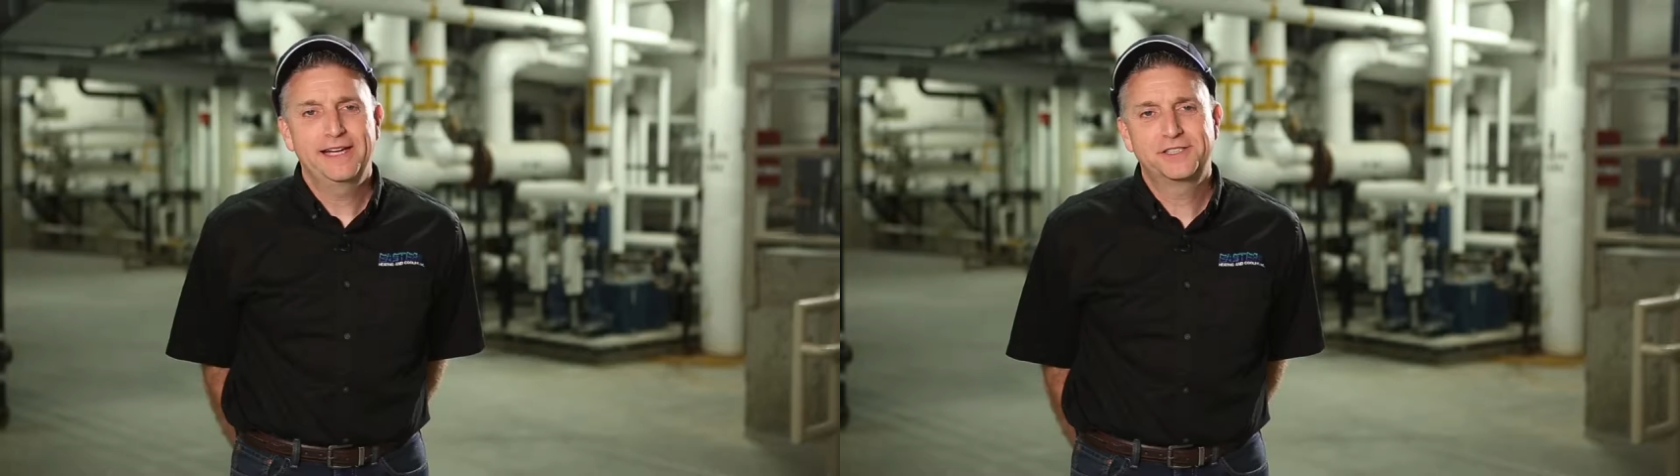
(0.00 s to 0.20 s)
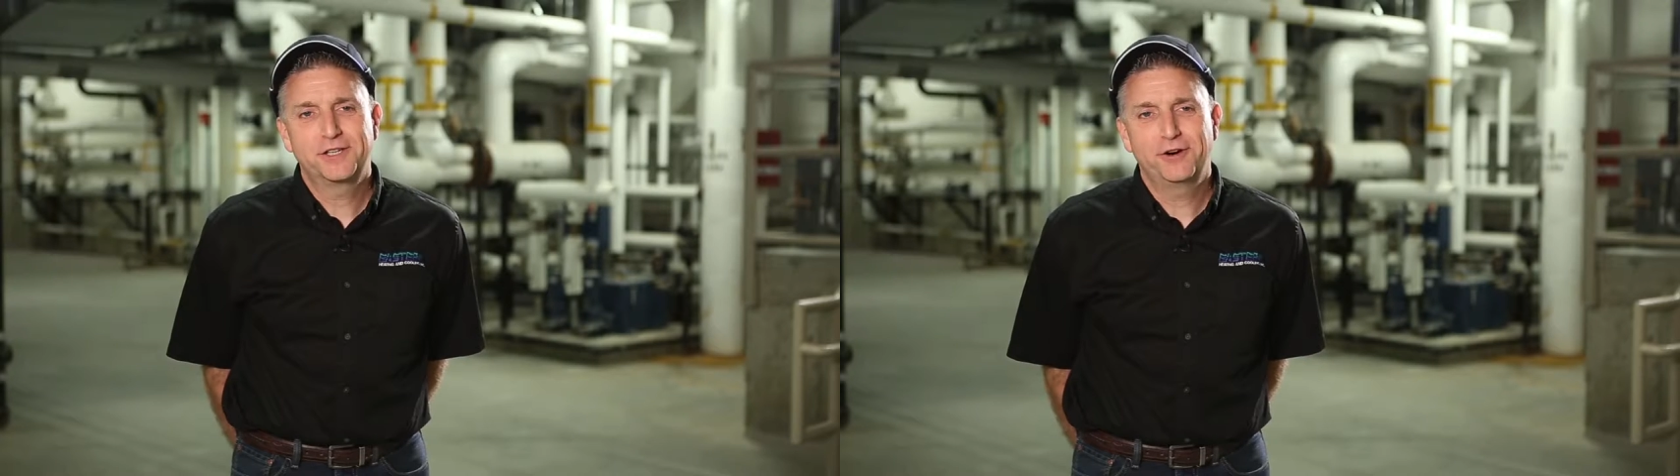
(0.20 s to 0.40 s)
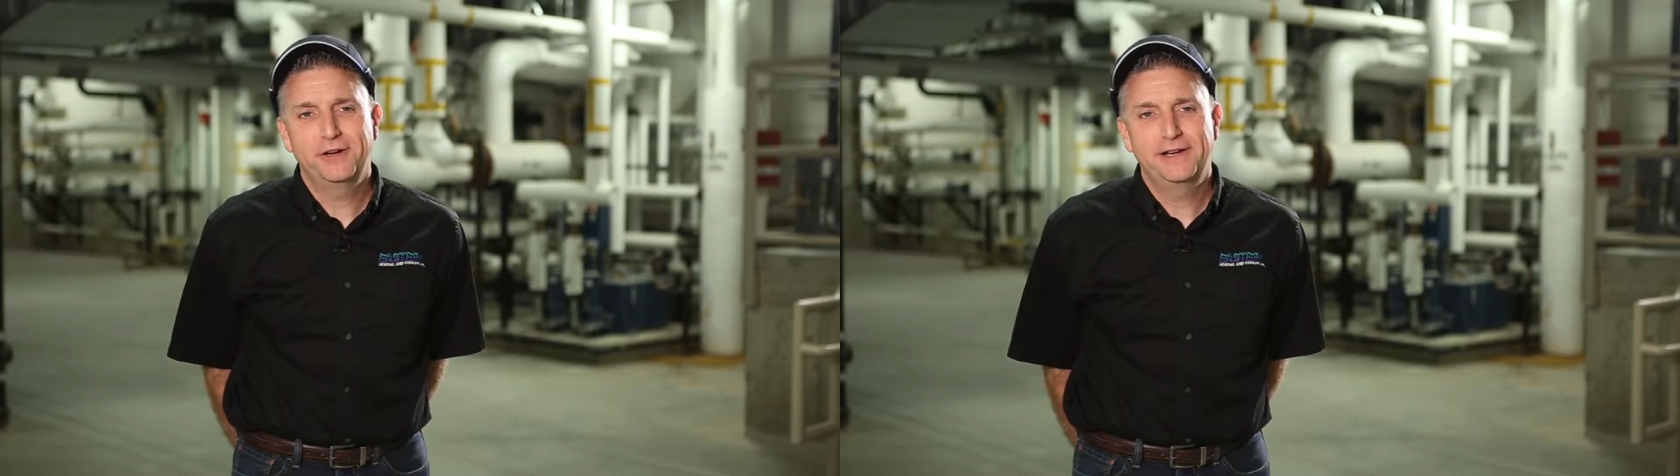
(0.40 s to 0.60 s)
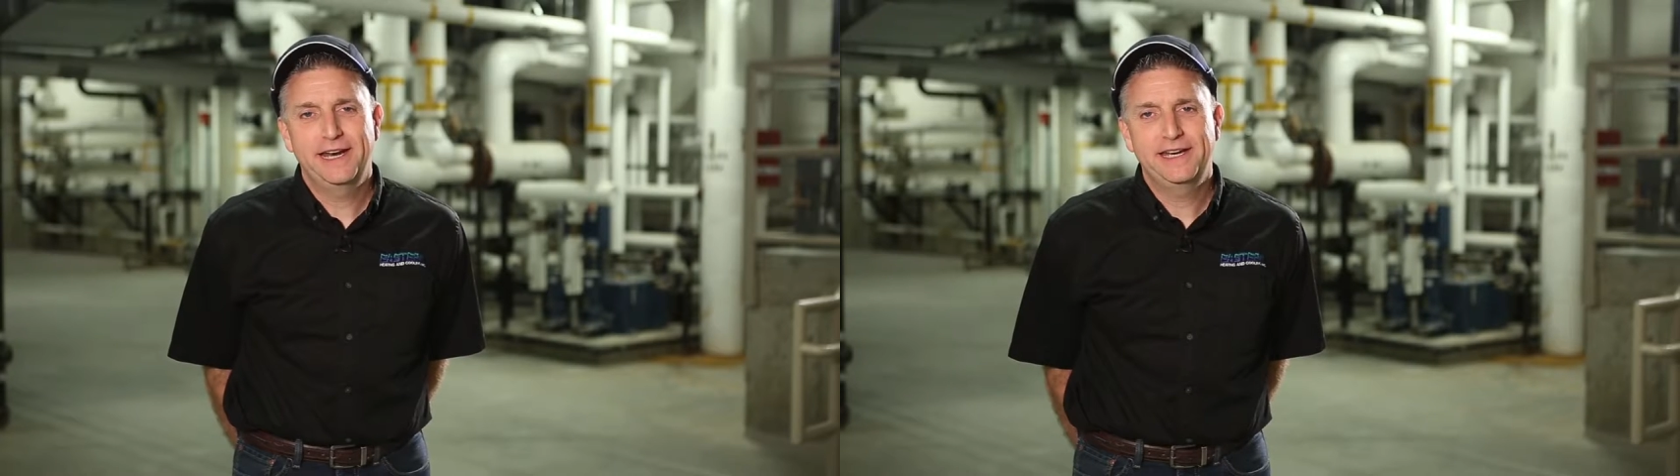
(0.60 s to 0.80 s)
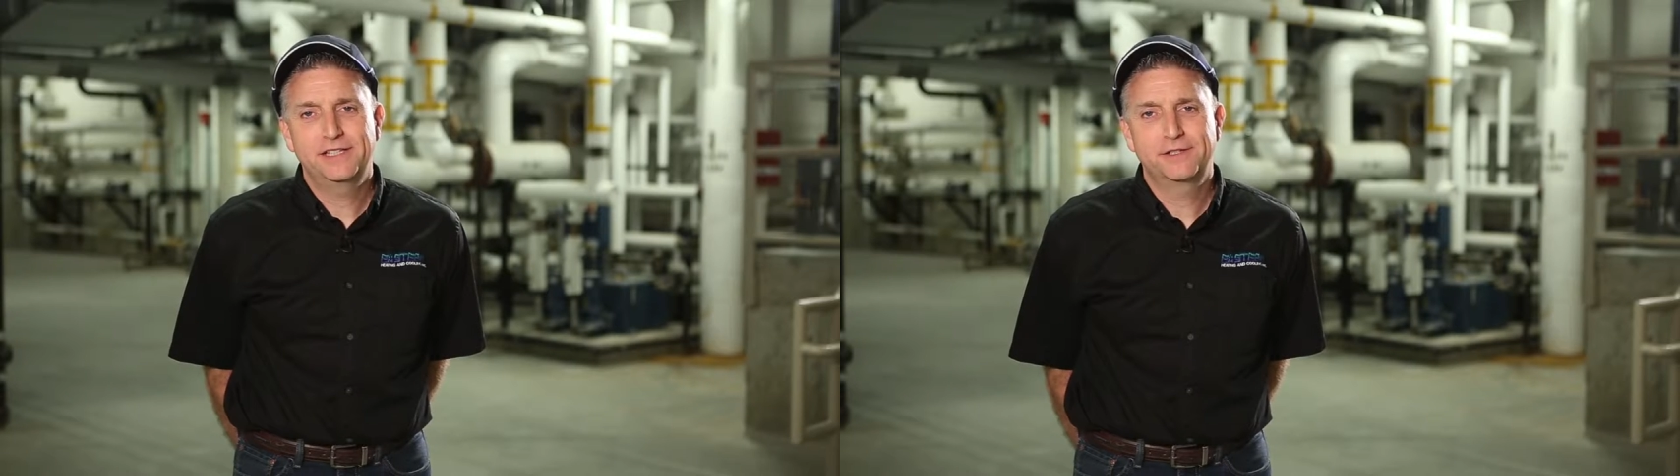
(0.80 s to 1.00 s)
I started
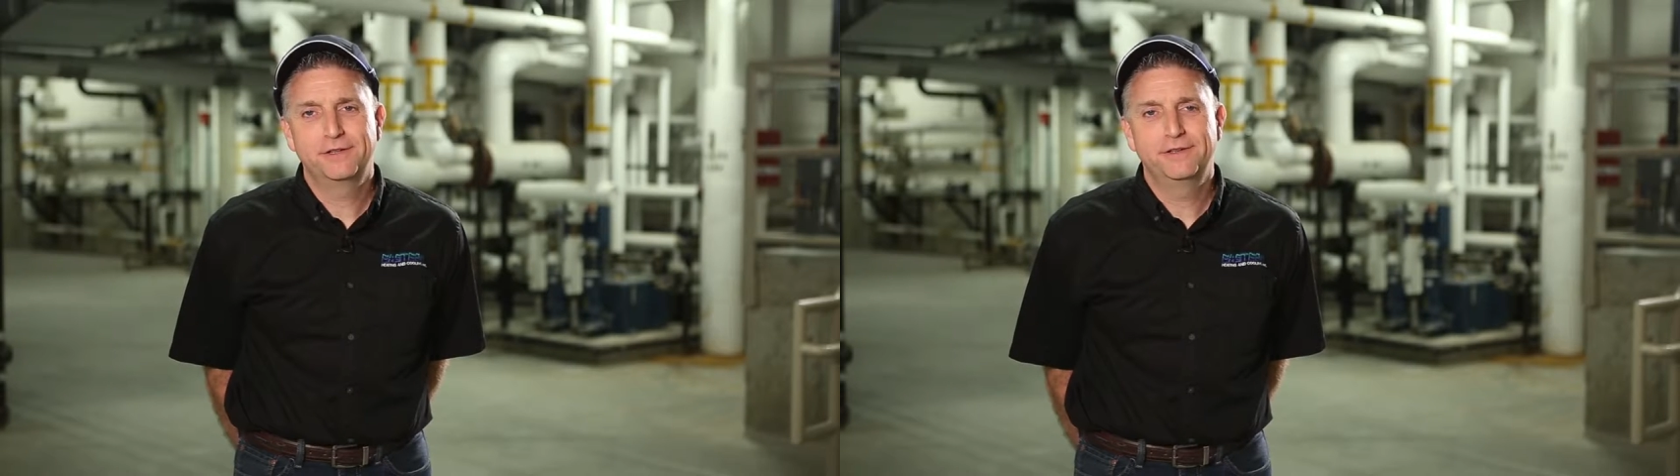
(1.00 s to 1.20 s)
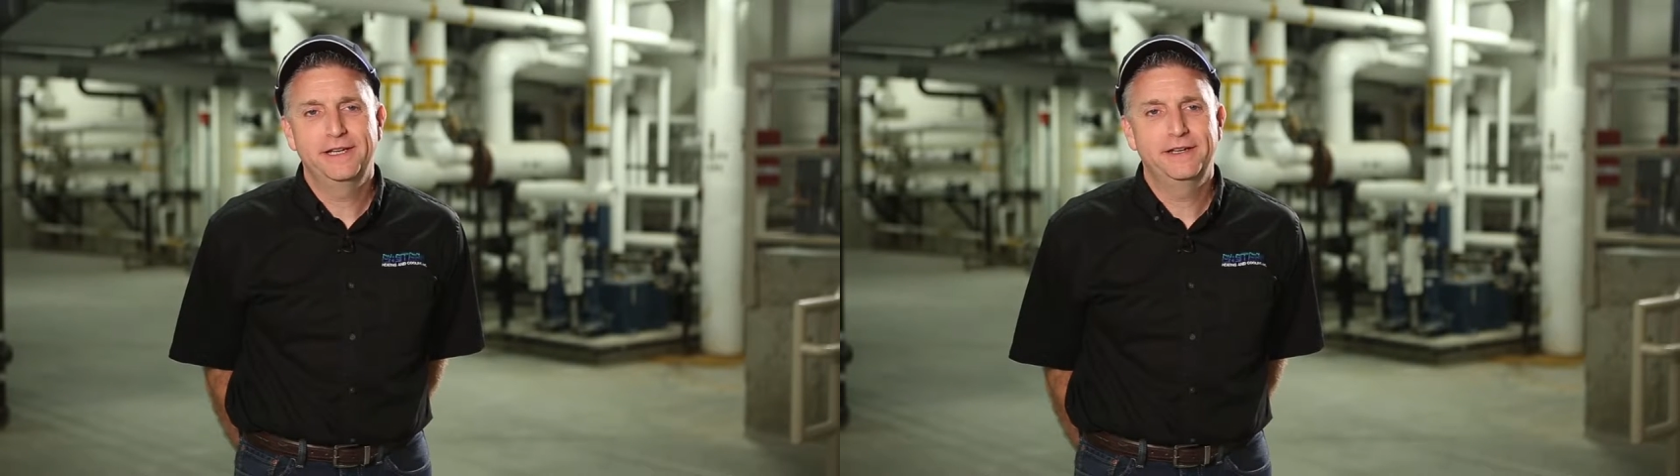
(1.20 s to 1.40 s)
at Eastern